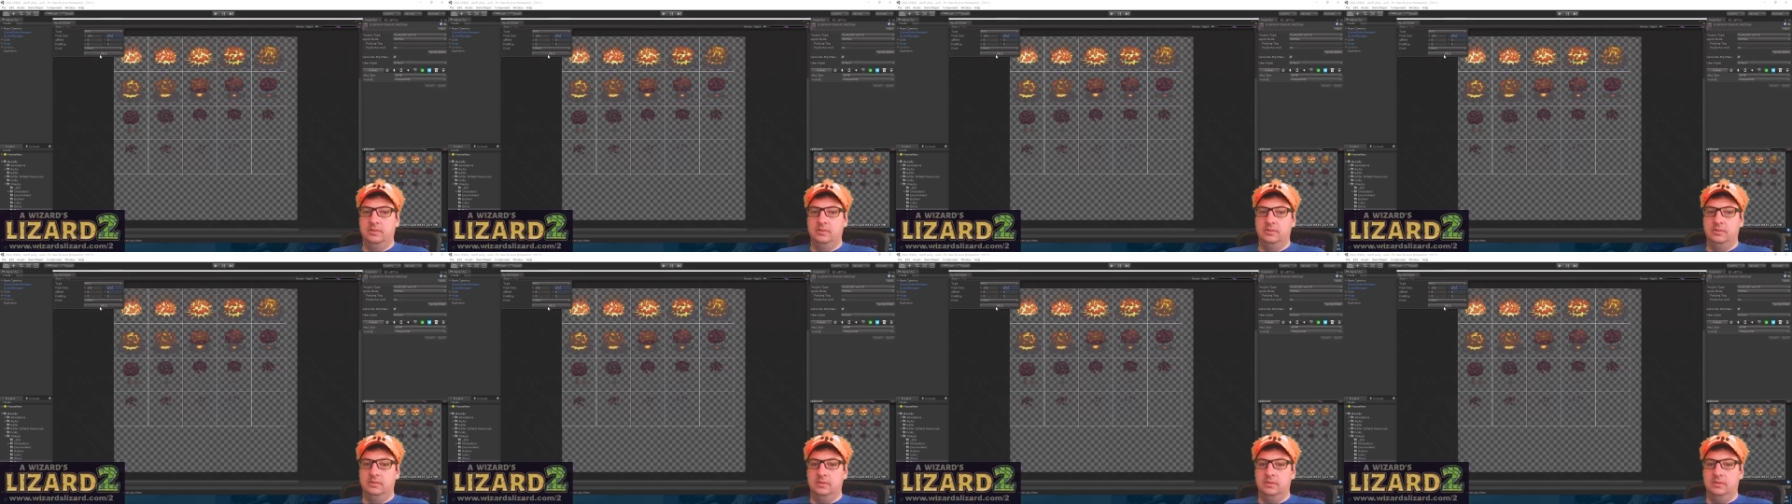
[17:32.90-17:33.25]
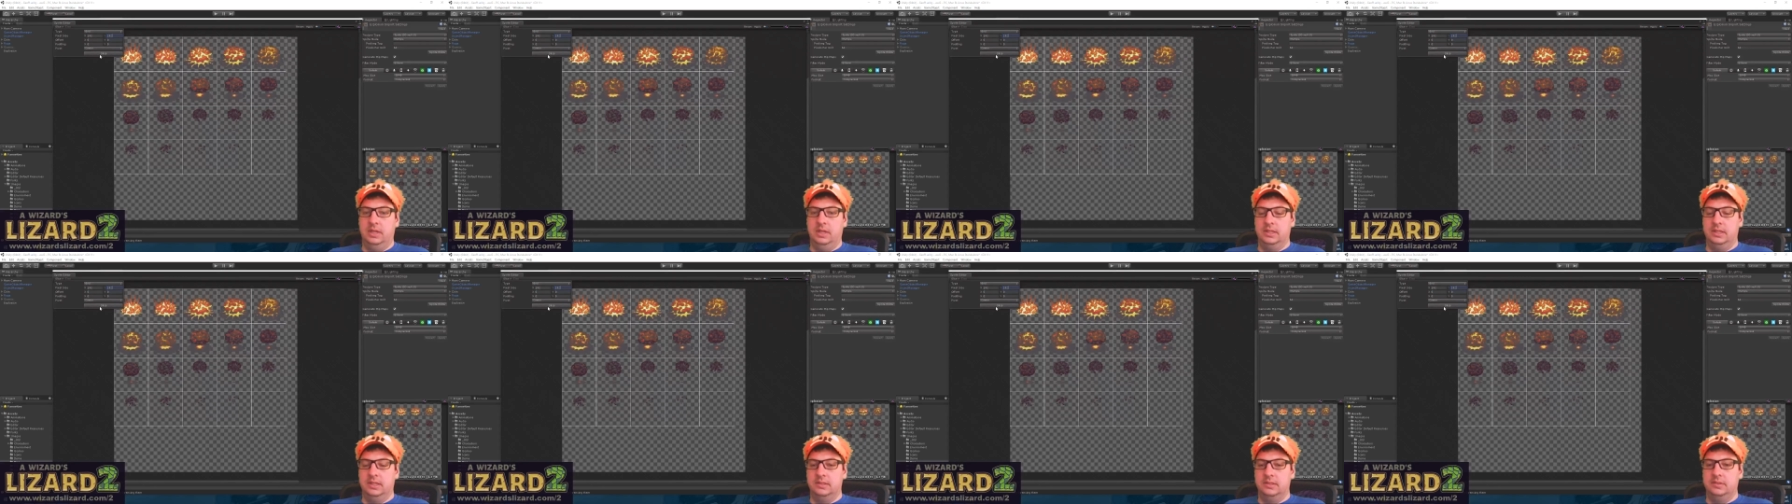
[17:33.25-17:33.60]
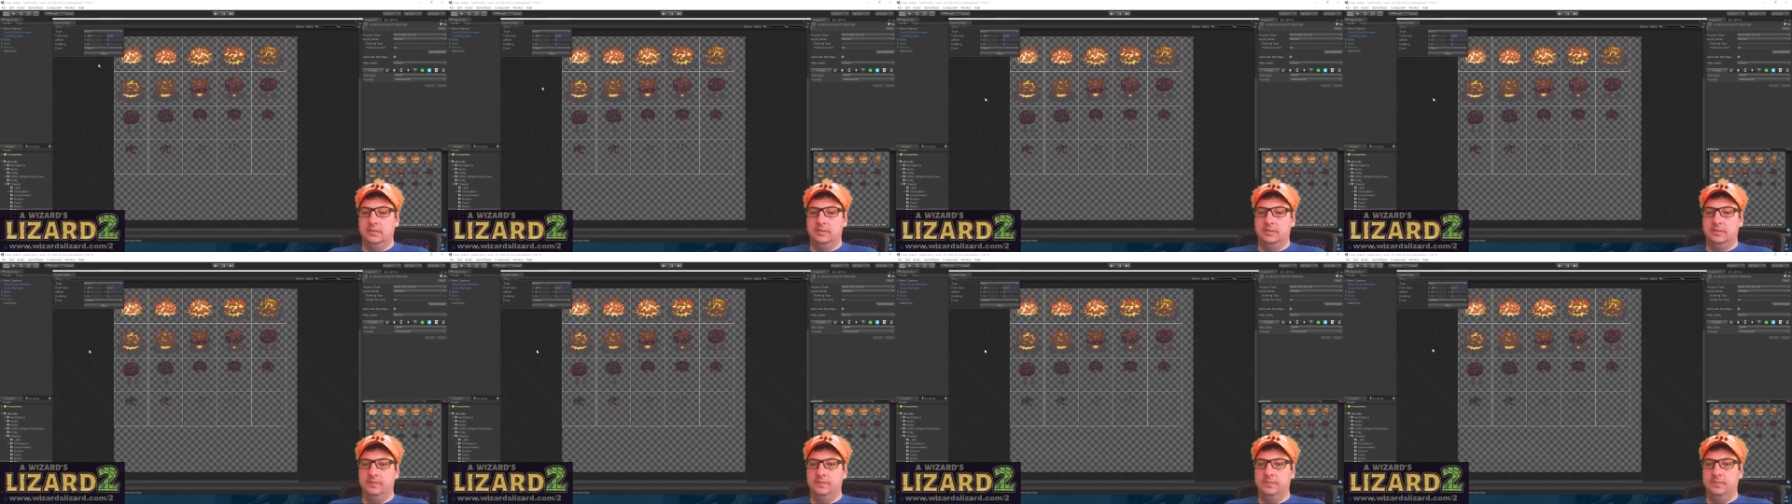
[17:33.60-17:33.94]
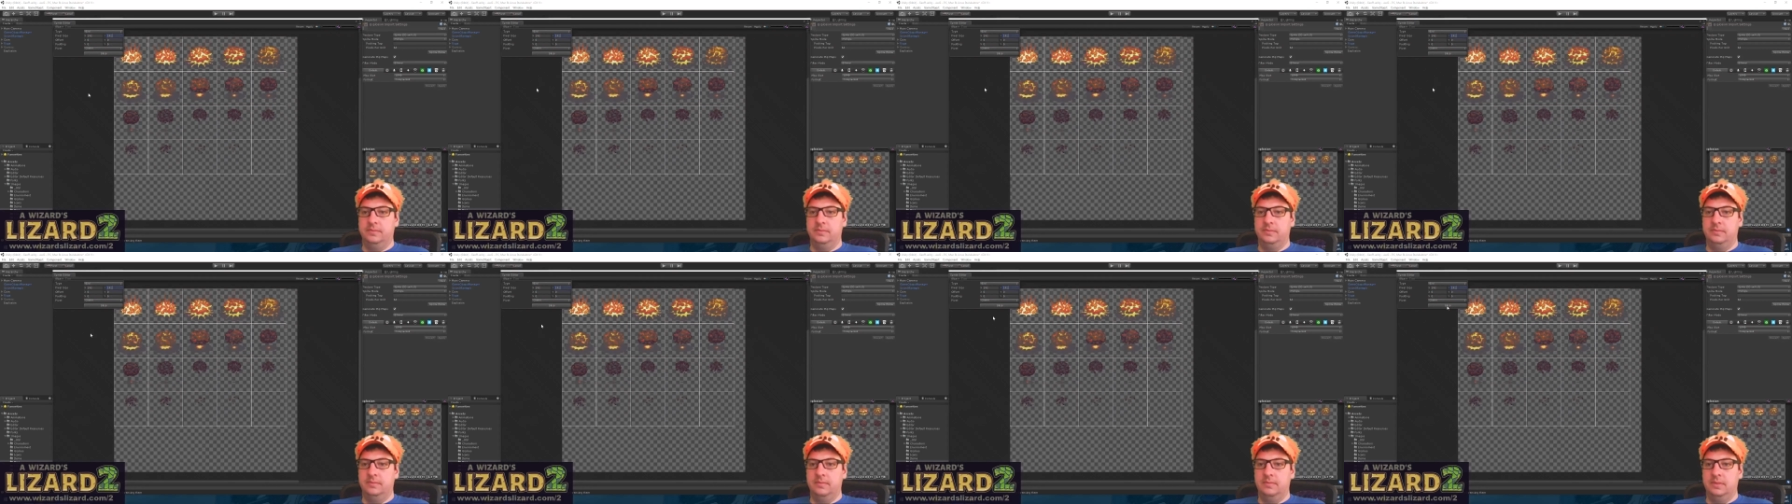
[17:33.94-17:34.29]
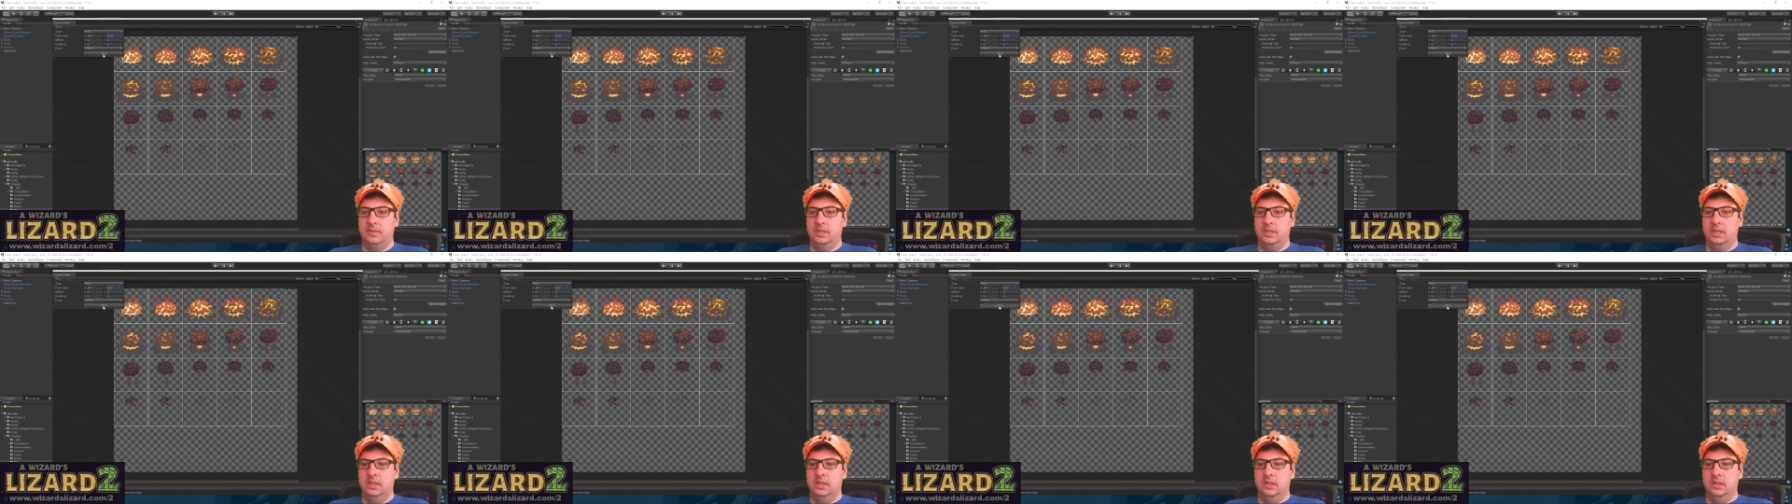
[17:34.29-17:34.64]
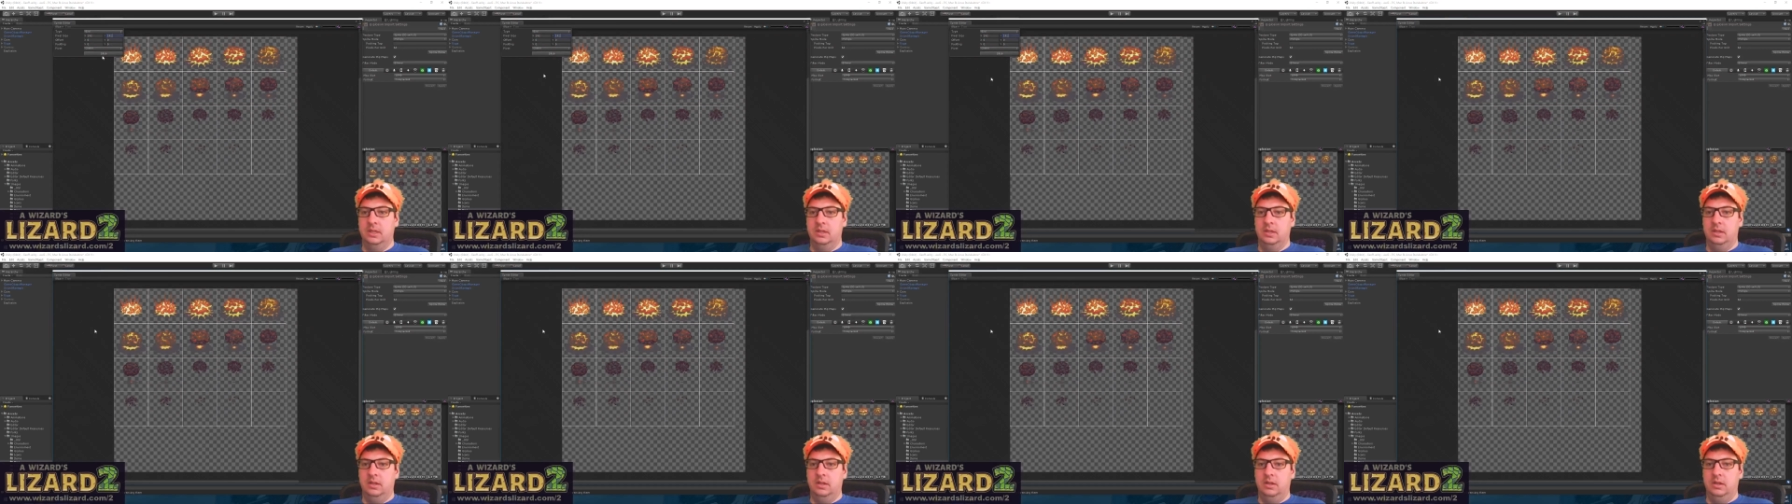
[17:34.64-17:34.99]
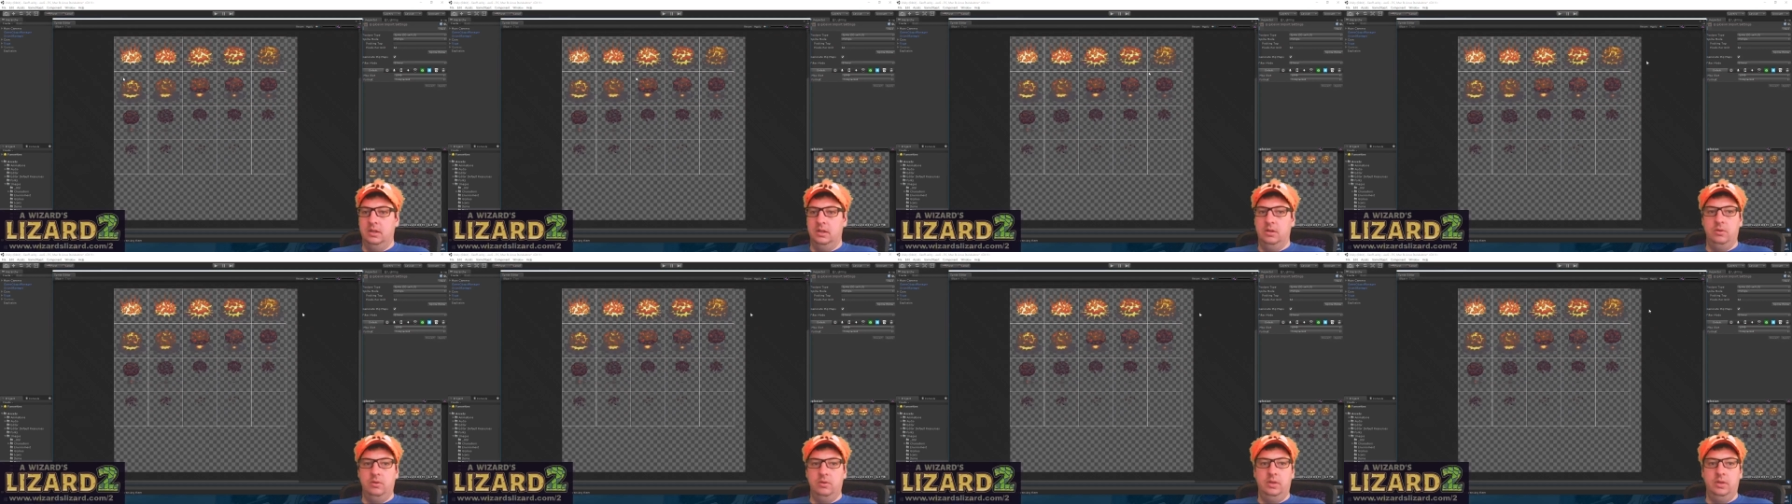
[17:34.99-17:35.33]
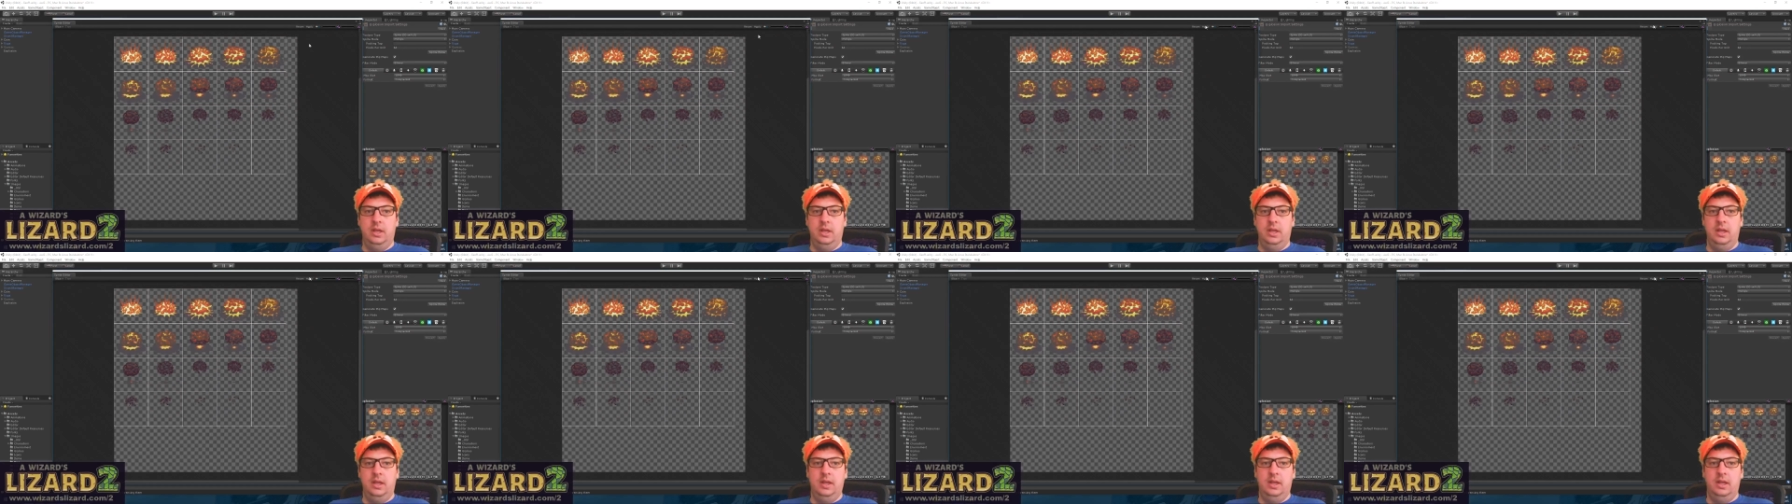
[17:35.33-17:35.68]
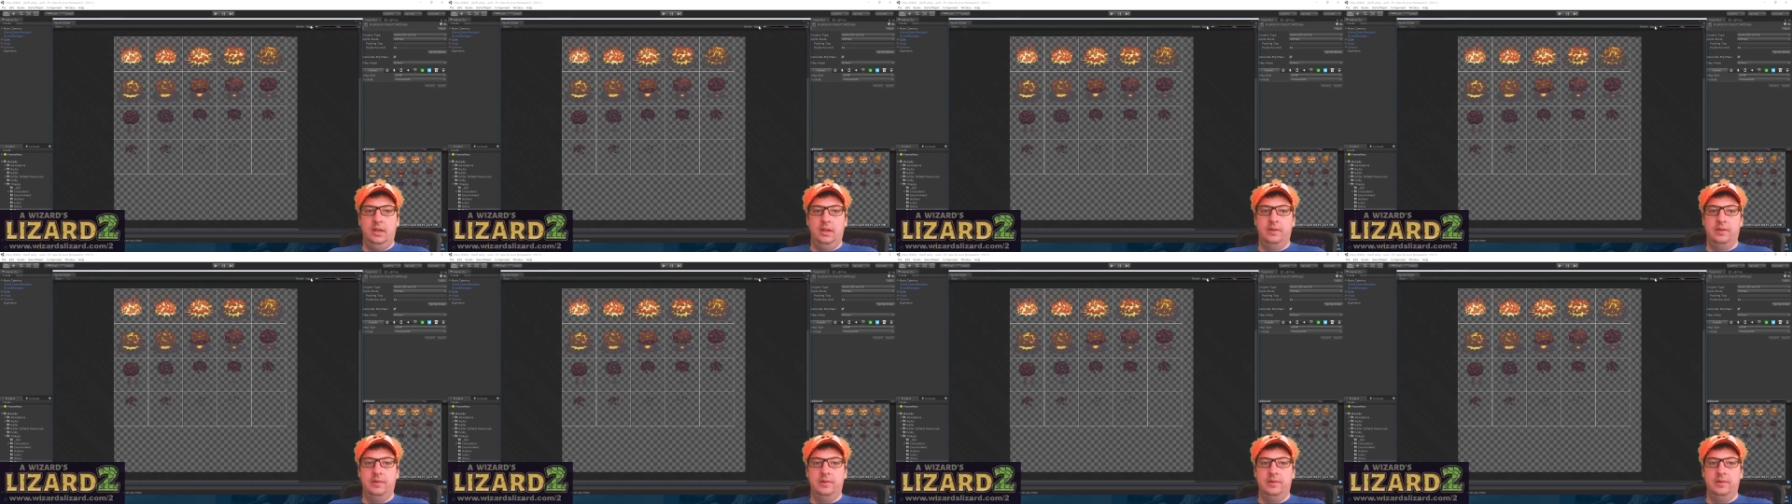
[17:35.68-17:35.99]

Nice. Okay.